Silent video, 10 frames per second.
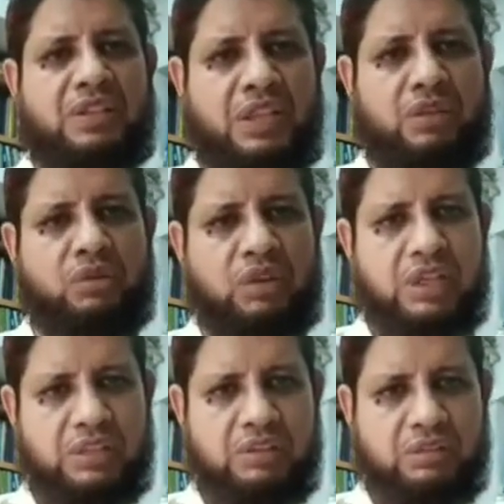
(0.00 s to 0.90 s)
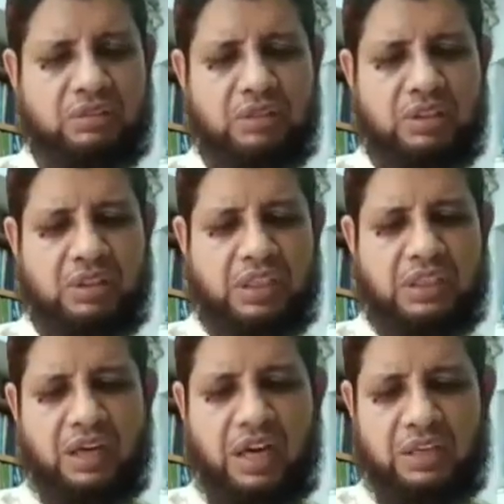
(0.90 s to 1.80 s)
education
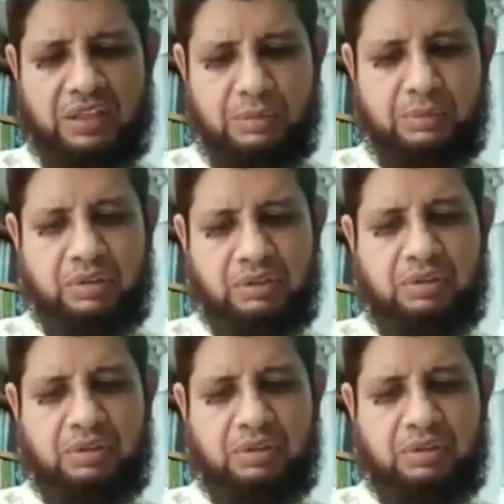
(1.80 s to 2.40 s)
in higher level.